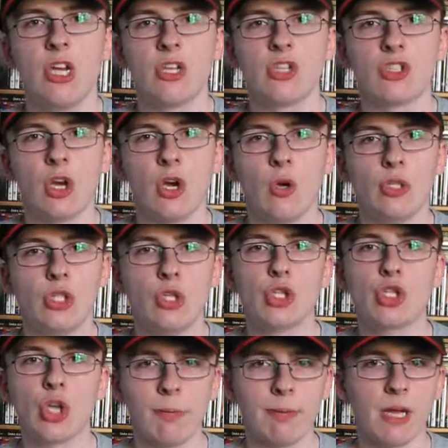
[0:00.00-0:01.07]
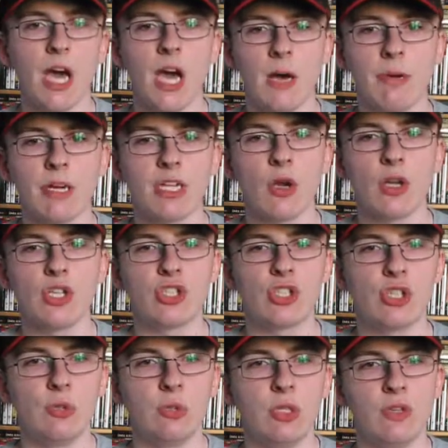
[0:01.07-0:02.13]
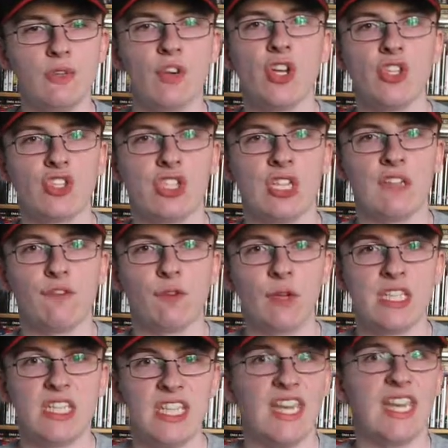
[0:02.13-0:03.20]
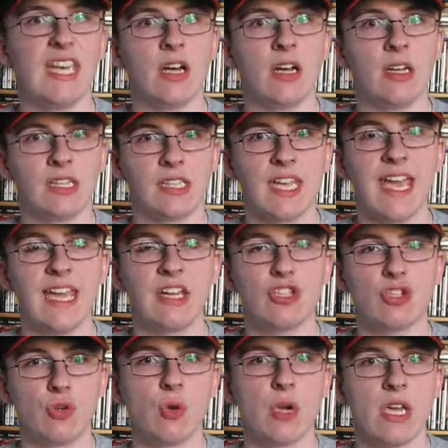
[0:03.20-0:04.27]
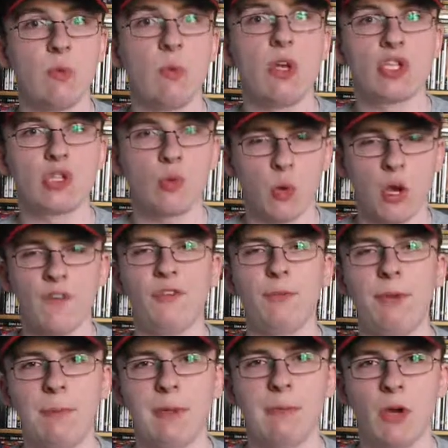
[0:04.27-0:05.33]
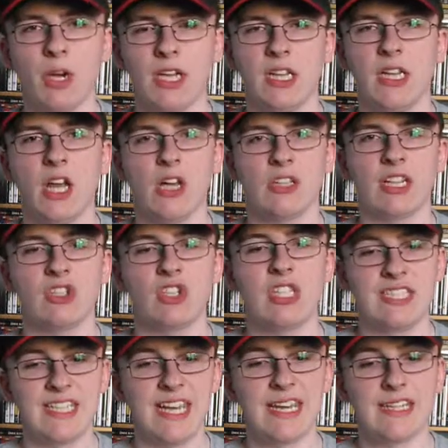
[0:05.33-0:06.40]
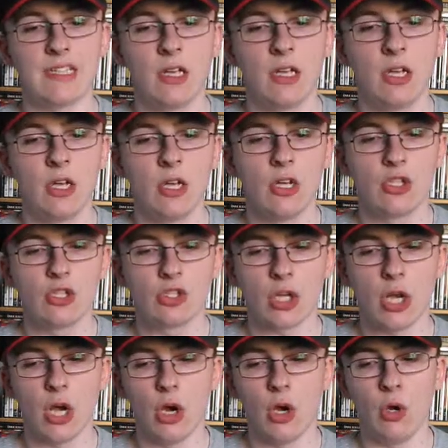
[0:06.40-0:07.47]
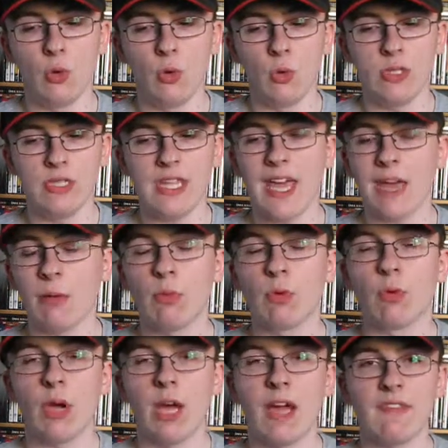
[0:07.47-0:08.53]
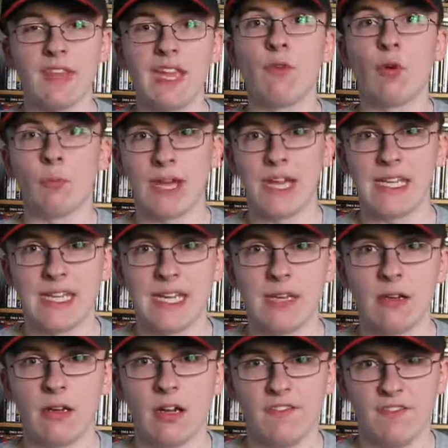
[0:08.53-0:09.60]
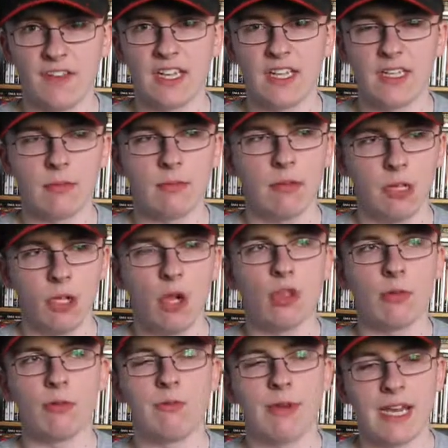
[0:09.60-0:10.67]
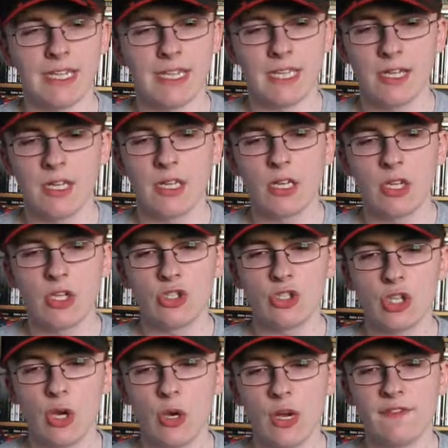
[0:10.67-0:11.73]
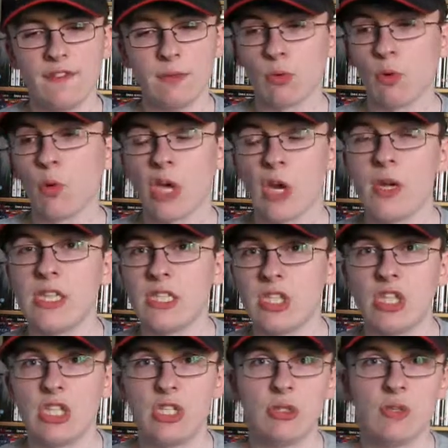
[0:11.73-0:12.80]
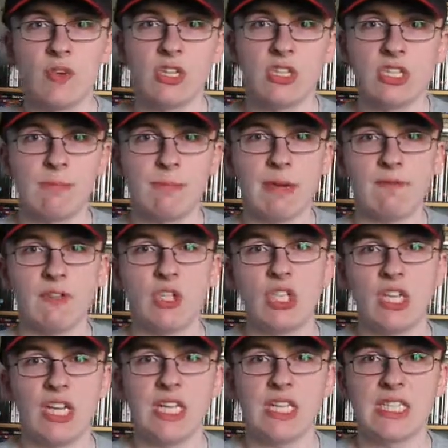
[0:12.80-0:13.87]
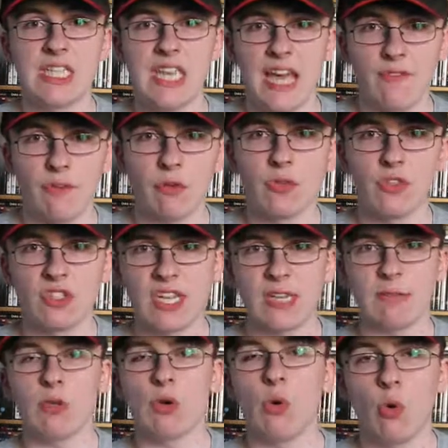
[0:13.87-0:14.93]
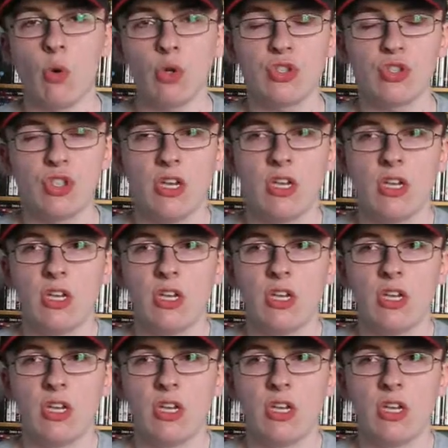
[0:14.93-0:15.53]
So you could top it up by going to university for a year and getting a degree, which quite a few people in my class actually did. So, yeah, and they've all made it, I think. A lot of them have made it. So I think we're all going to the University of Bedfordshire together in the same course.